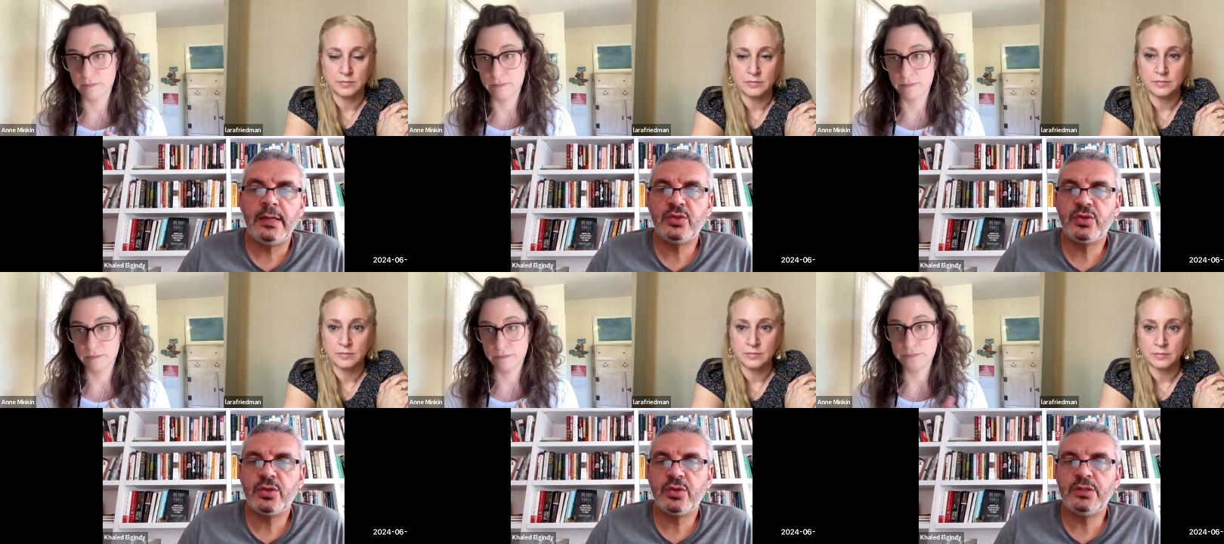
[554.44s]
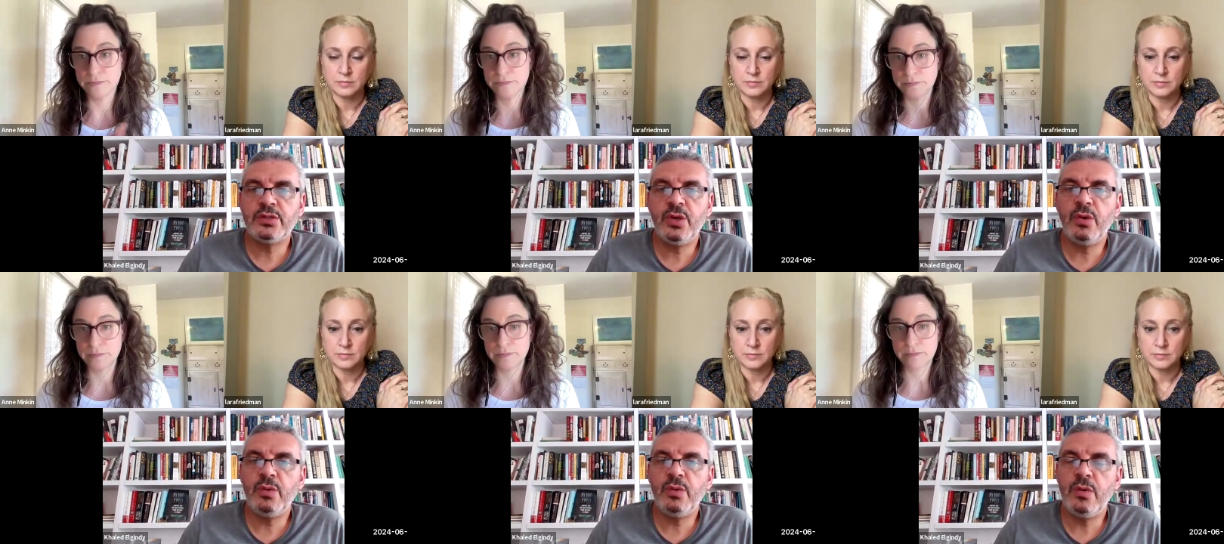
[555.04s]
Speaker 1: Yeah, sure.
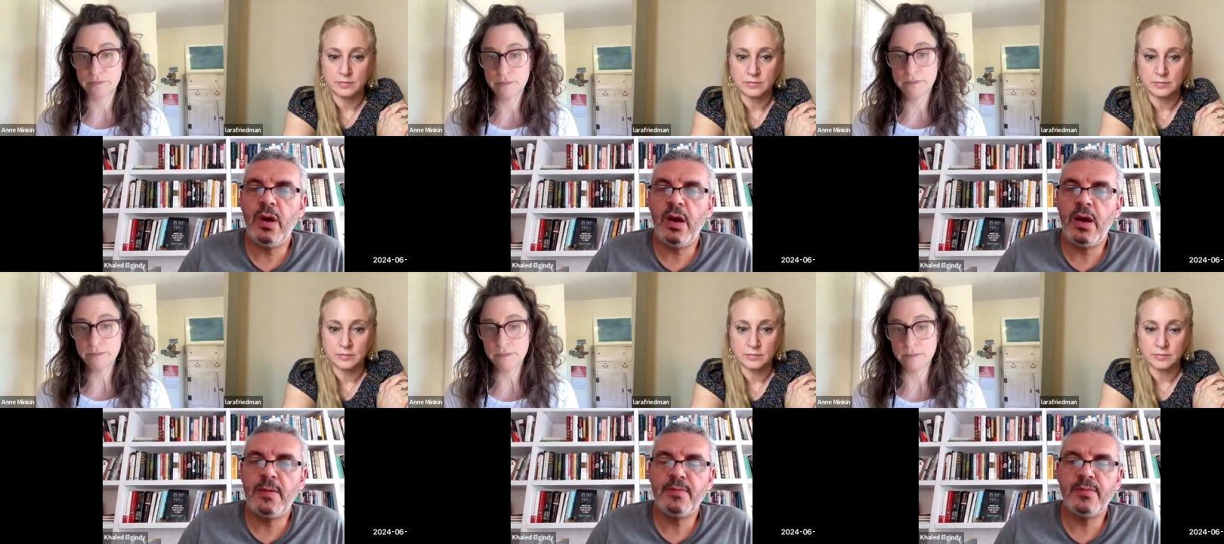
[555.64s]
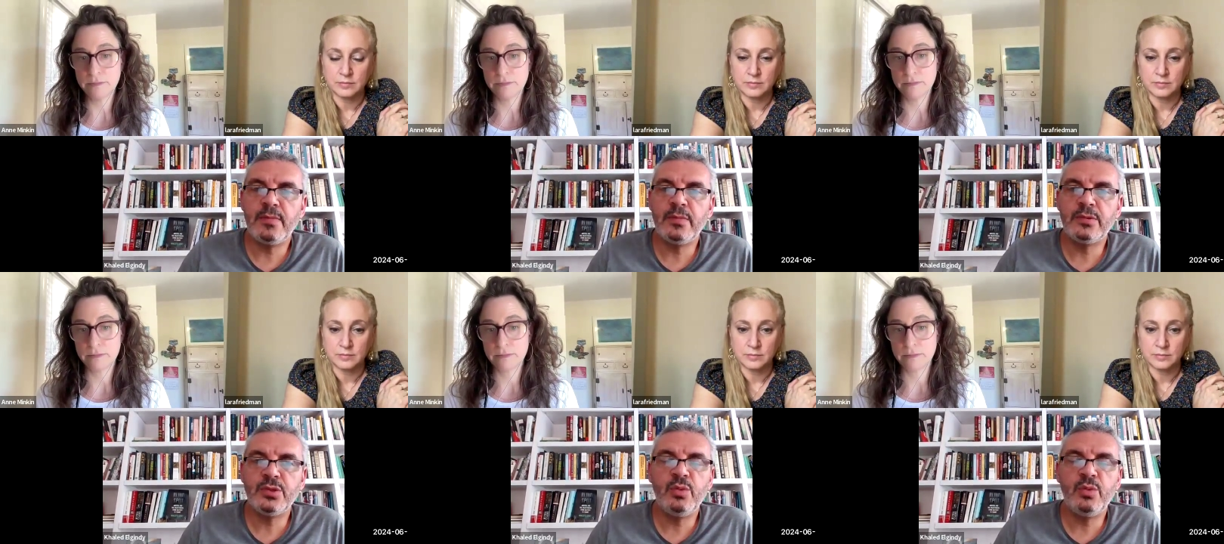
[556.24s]
So um,